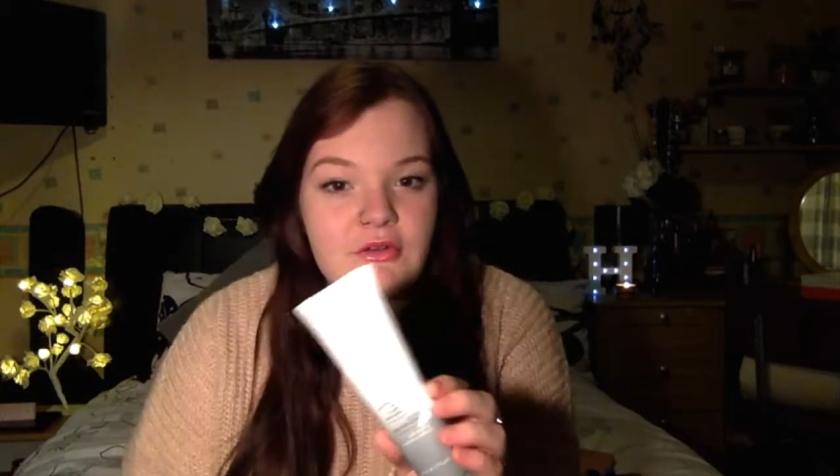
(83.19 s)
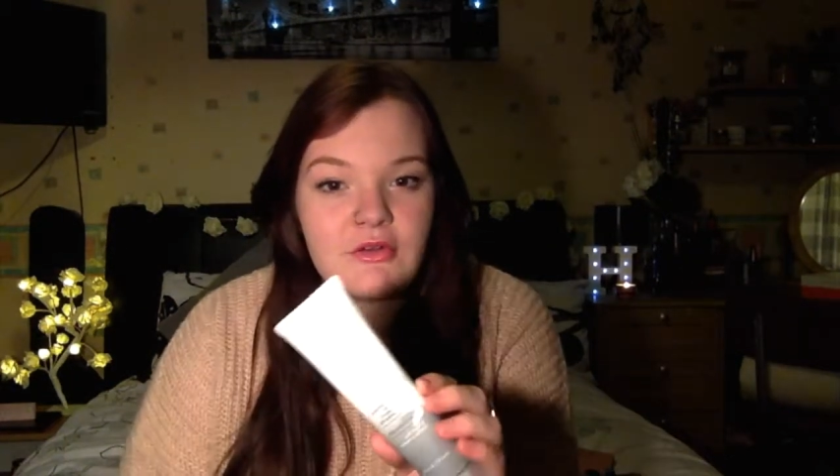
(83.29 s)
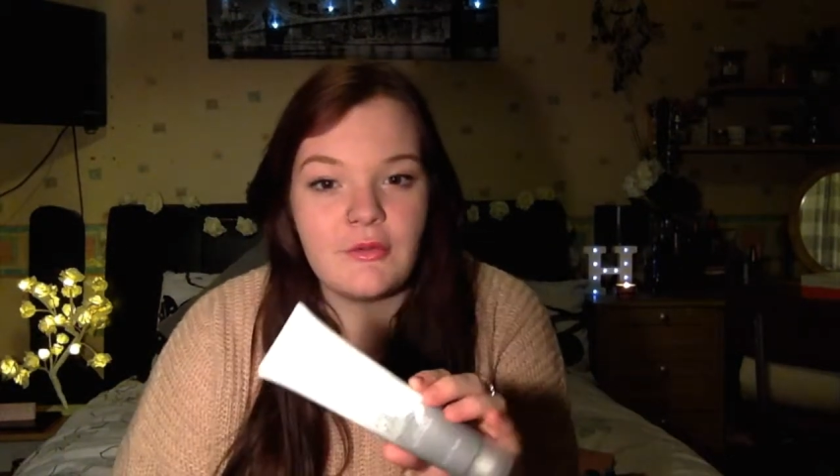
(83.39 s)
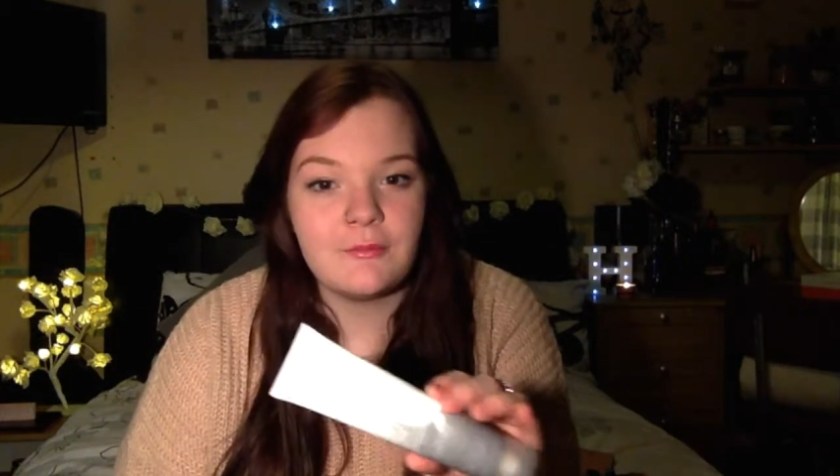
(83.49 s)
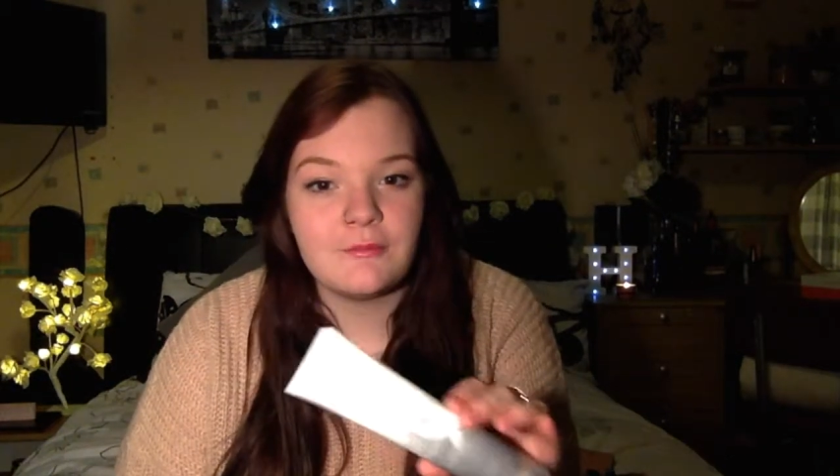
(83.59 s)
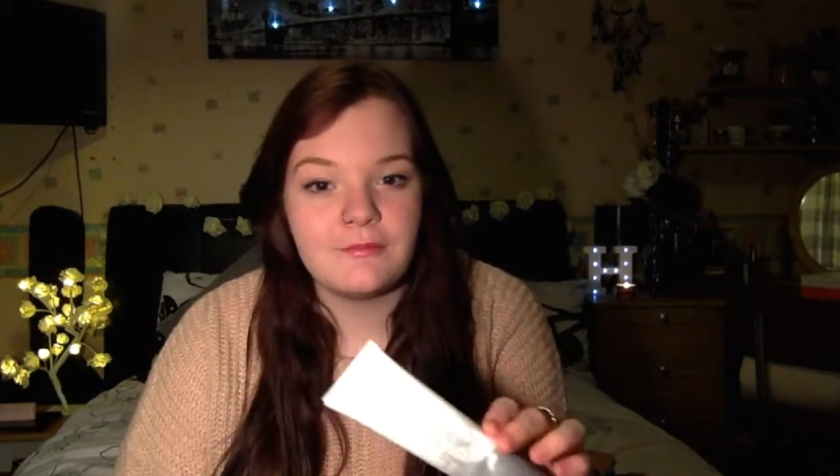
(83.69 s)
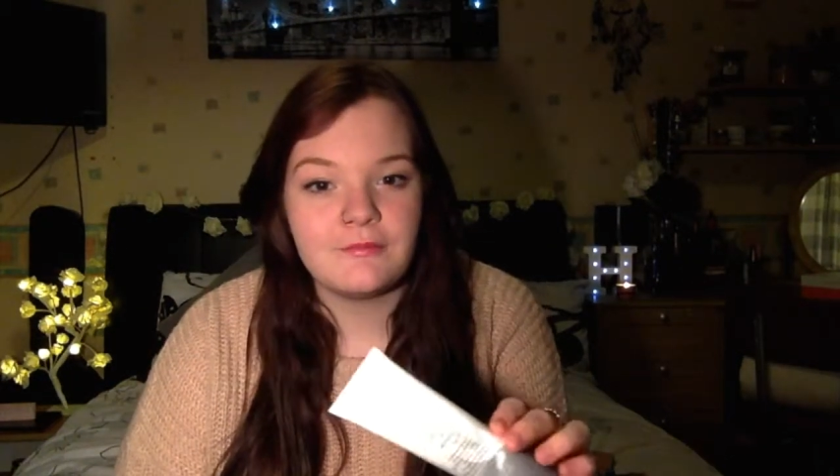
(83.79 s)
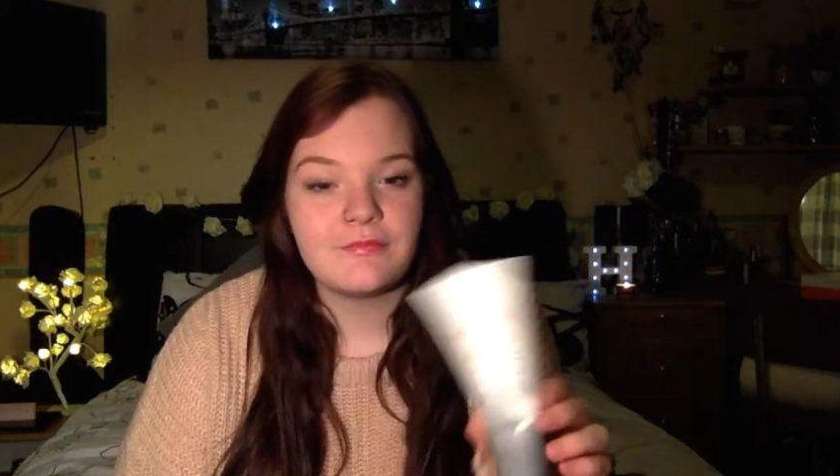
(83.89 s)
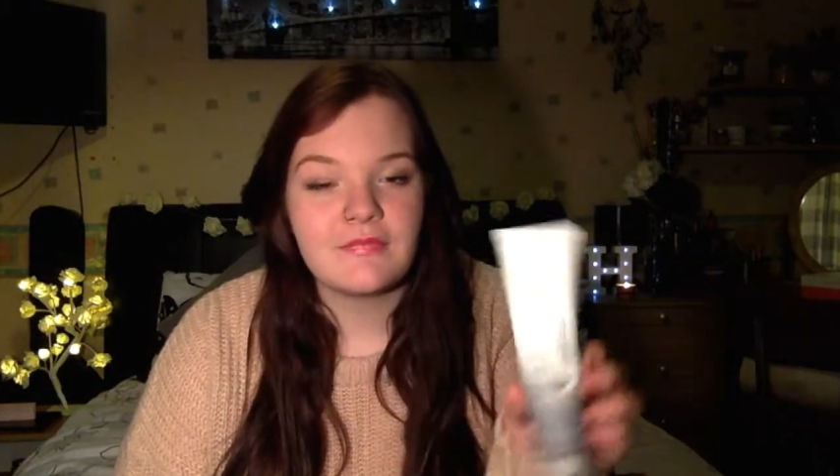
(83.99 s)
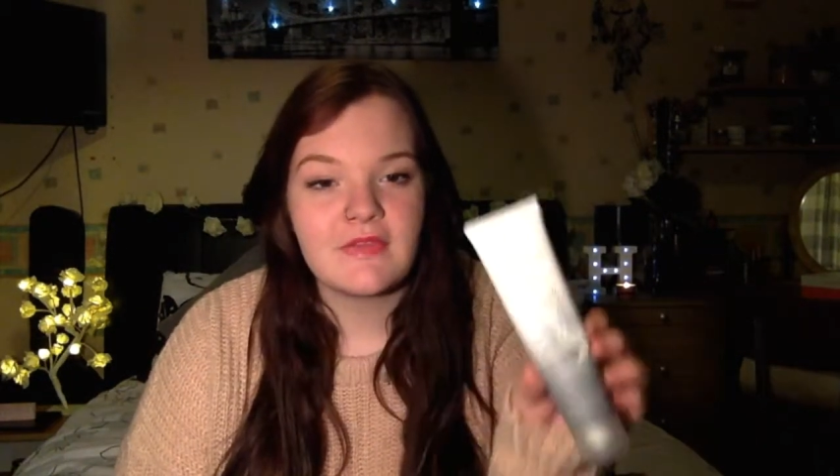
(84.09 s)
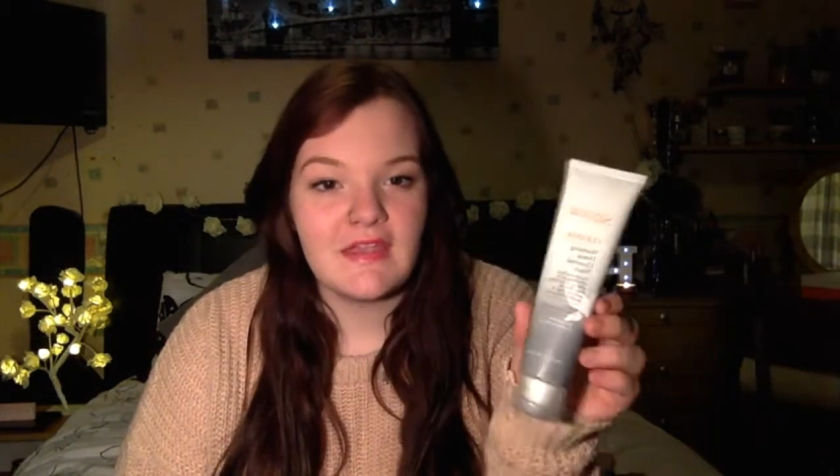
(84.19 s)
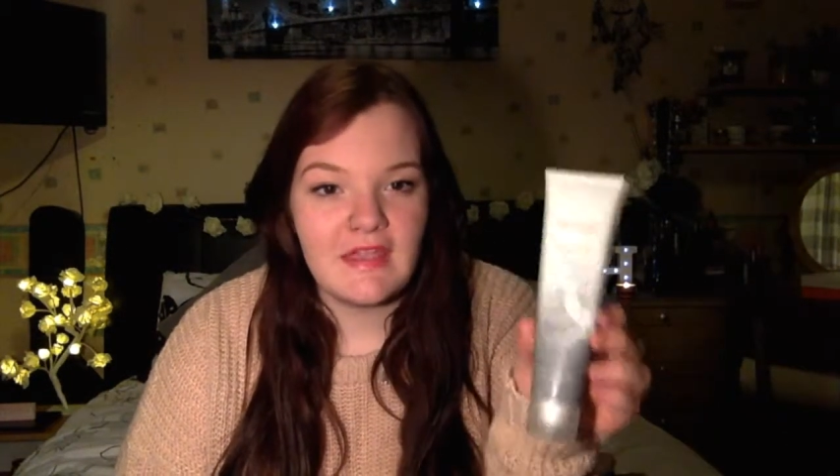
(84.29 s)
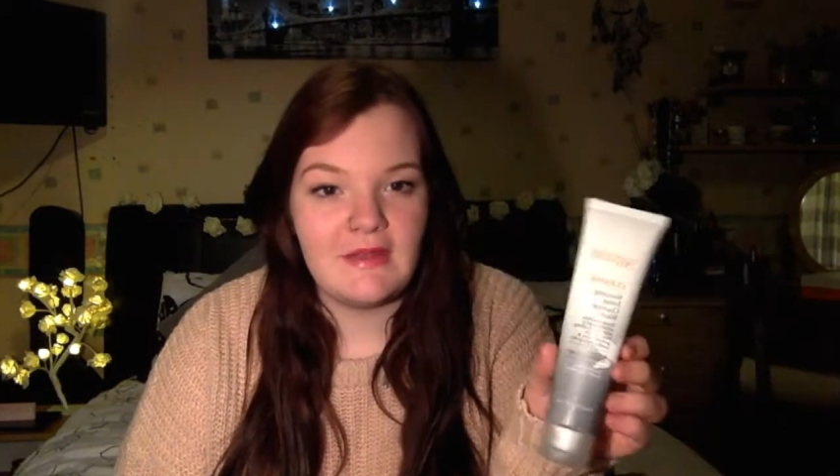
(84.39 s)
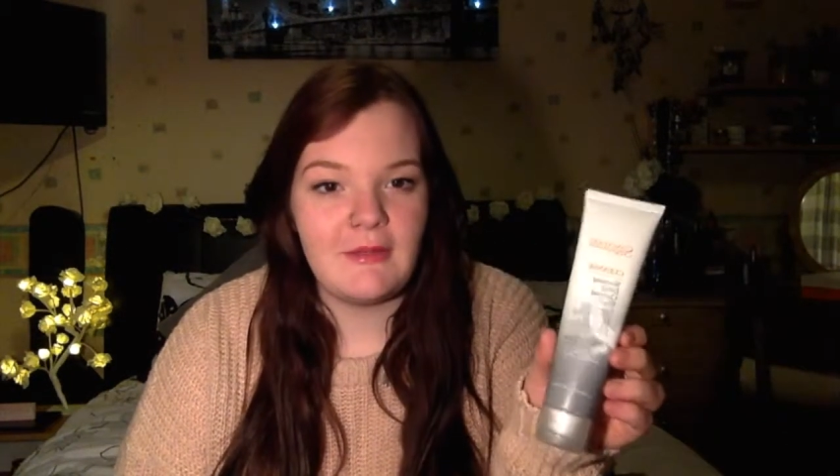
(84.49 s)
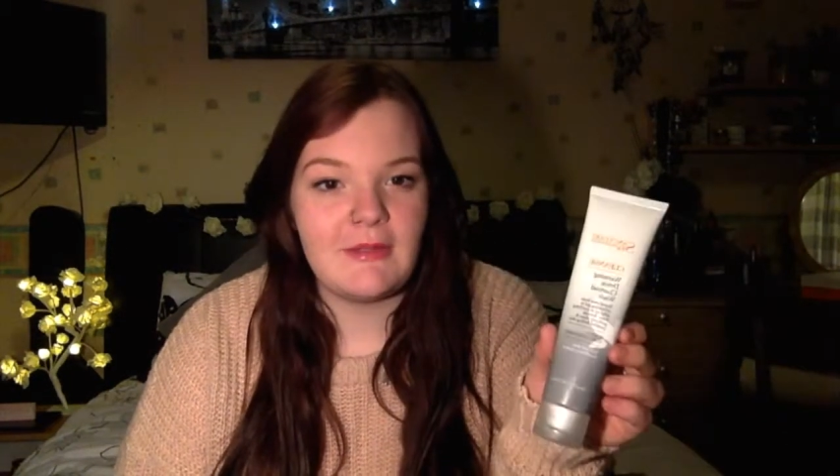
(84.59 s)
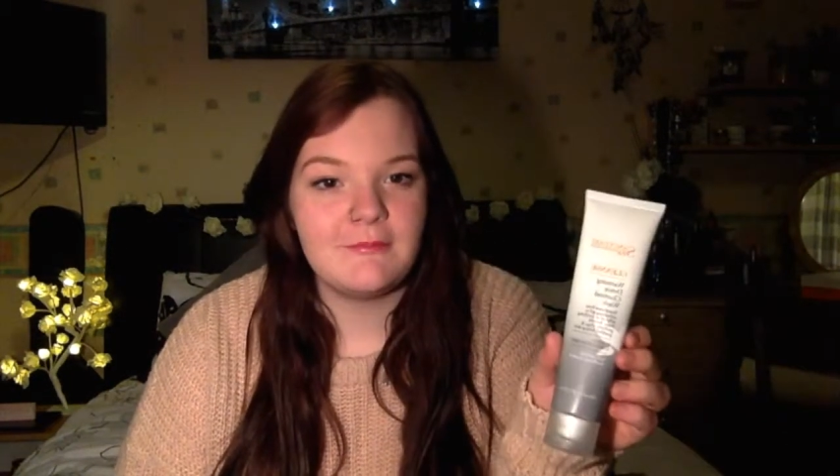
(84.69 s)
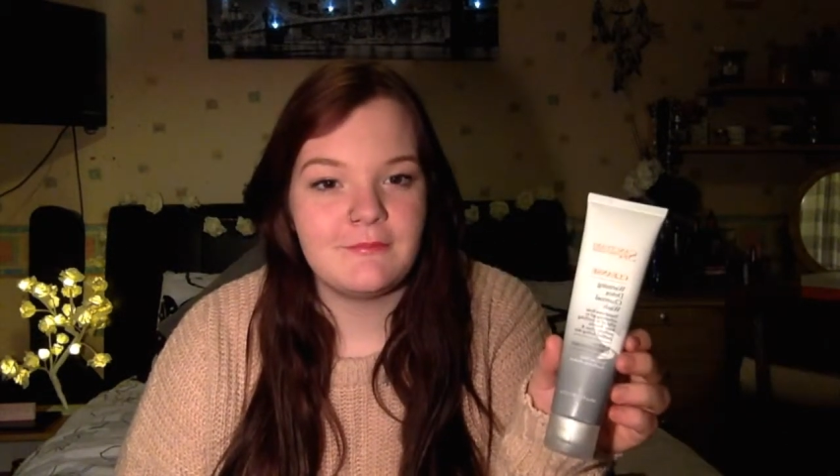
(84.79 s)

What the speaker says: Oh, anyway.